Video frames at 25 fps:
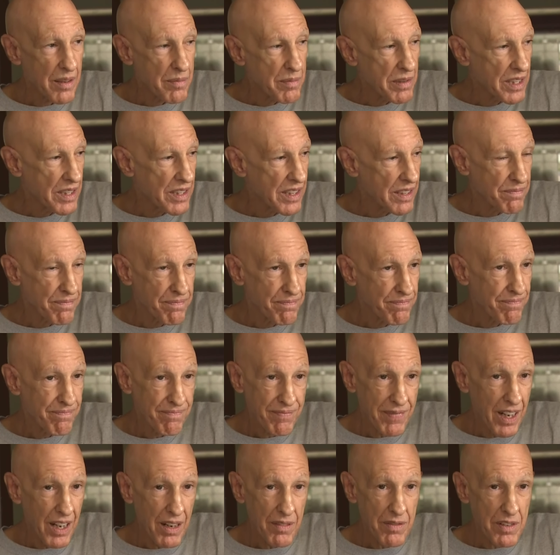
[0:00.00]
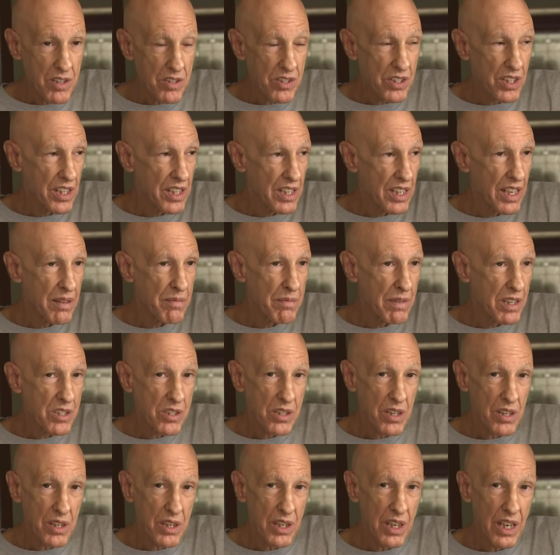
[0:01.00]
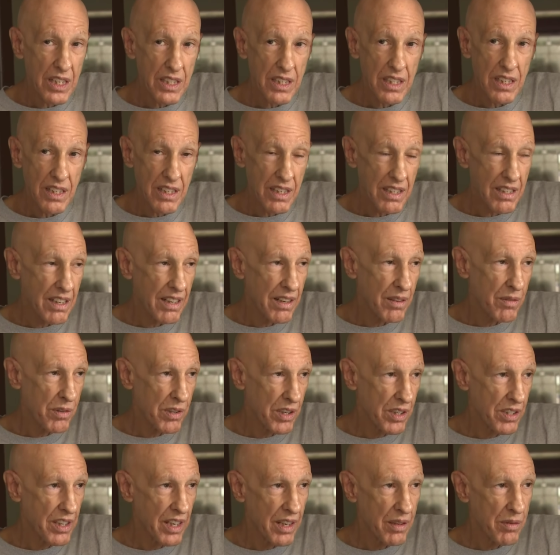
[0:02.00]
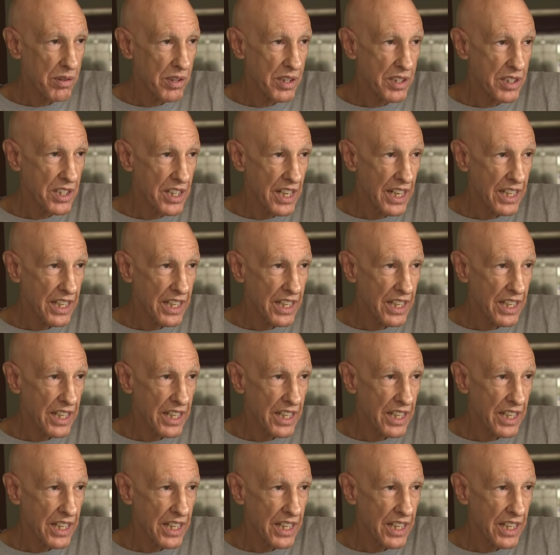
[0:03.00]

I mean, uh, obviously they must have thought that they were they were in